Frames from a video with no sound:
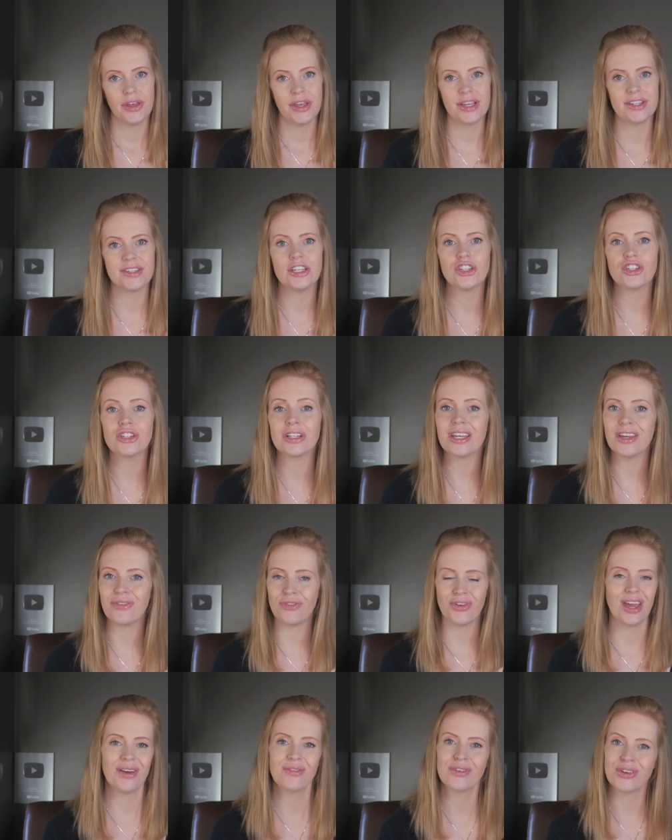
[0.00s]
Essentially,
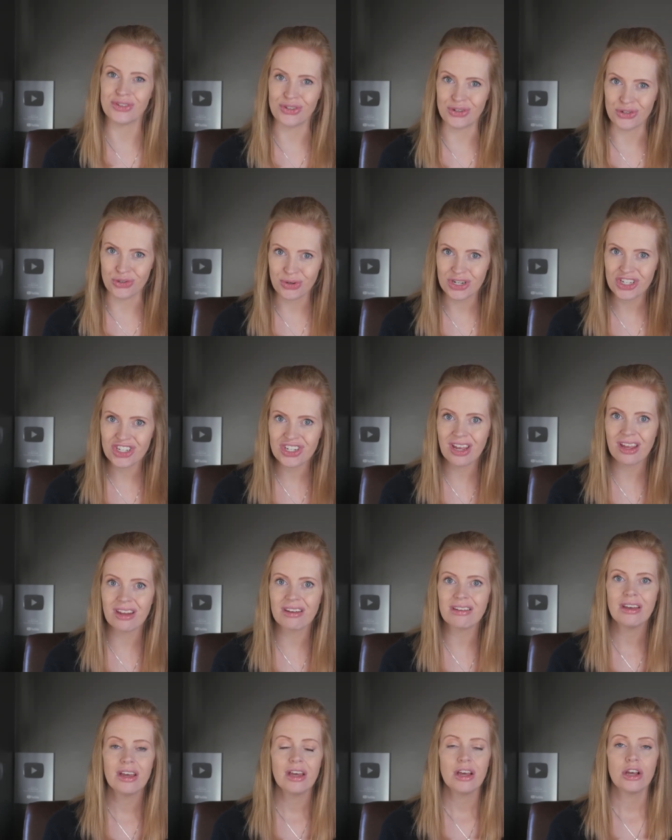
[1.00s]
if you have good
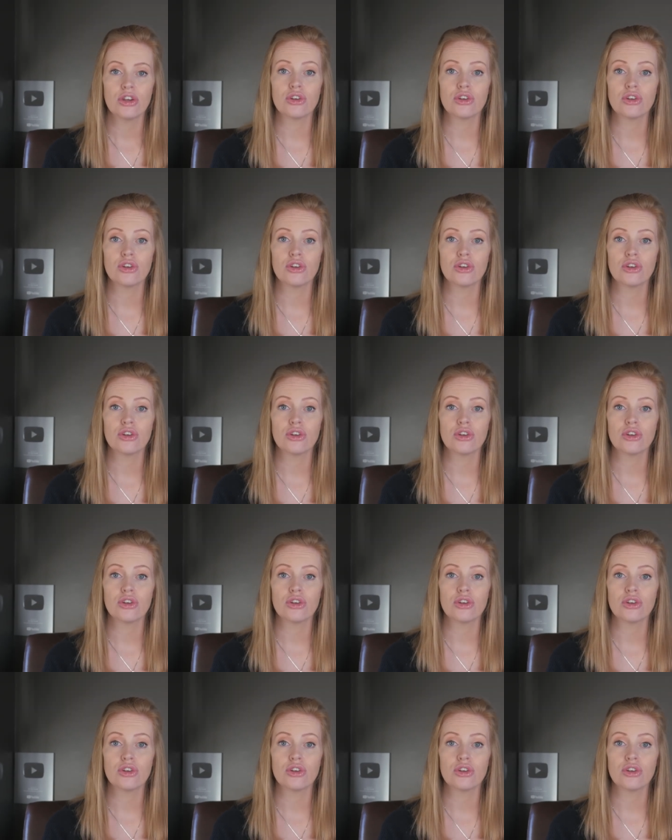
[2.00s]
nutrition,